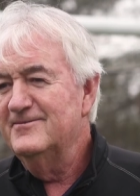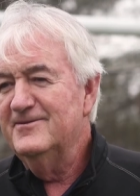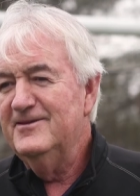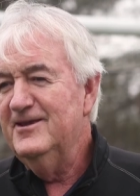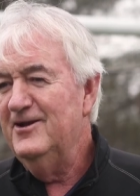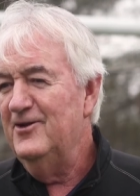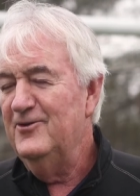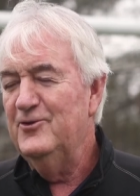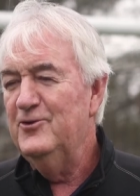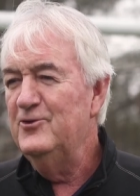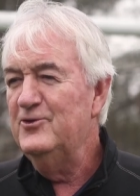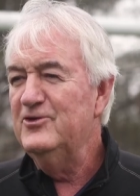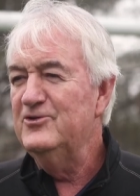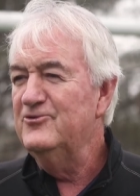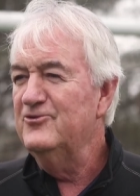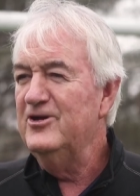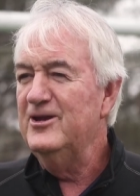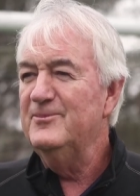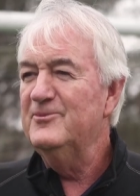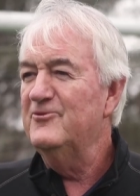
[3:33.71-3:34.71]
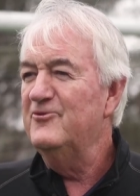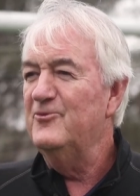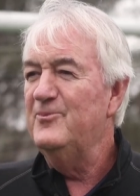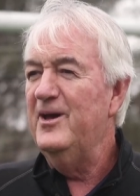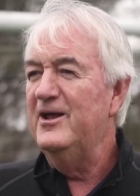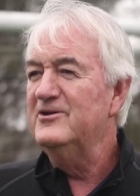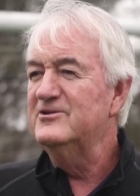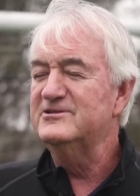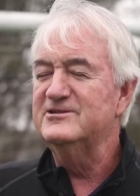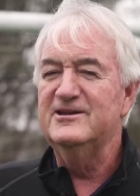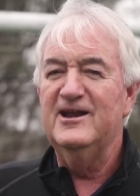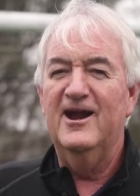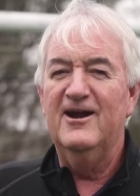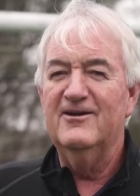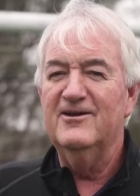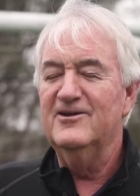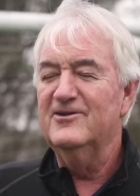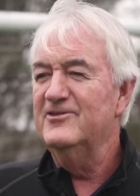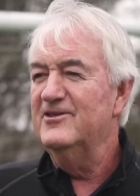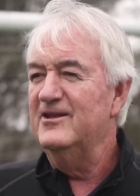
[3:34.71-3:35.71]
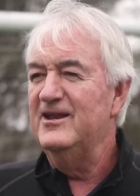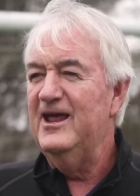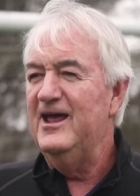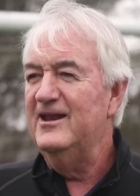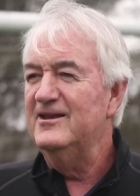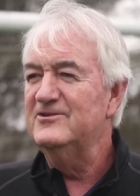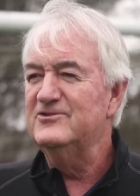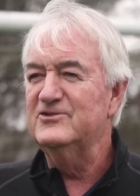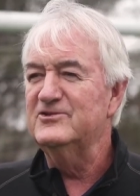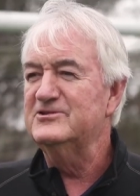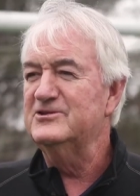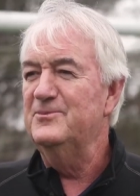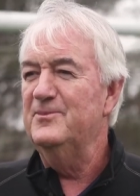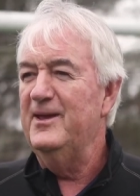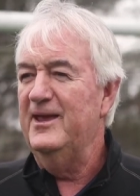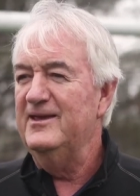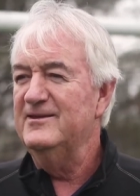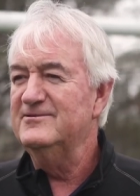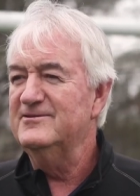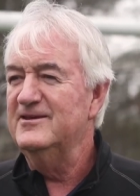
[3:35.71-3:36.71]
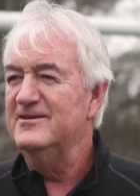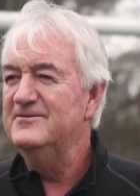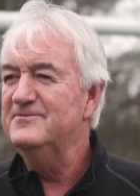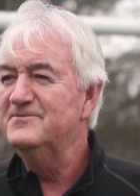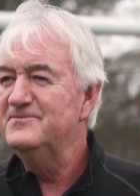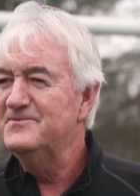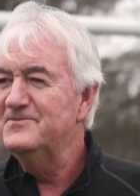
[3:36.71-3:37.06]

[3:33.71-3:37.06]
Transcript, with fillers: you know, who could dream of a better scenario than that? It's just amazing.